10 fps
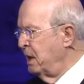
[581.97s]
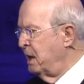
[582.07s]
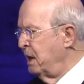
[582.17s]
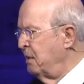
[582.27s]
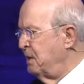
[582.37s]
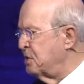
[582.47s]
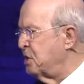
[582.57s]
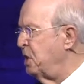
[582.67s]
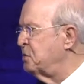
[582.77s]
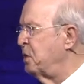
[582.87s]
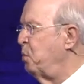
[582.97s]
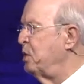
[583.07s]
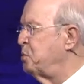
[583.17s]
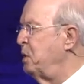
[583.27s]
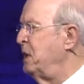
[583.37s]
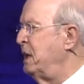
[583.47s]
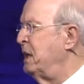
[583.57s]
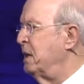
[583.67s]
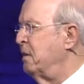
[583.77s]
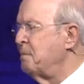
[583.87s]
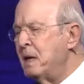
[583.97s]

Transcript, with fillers: uh, in this culture in which we live.